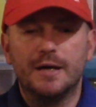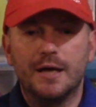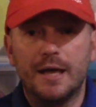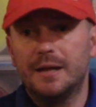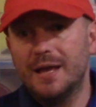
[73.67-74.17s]

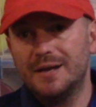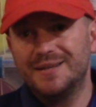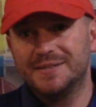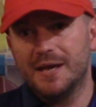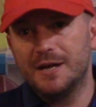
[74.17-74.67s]
and I added
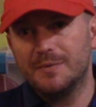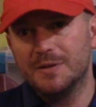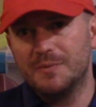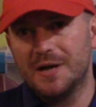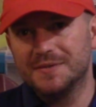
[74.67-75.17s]
a sidearm in
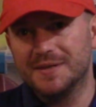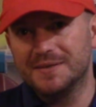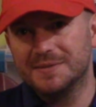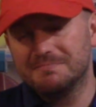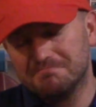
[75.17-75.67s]
the
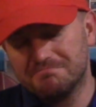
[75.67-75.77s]
process,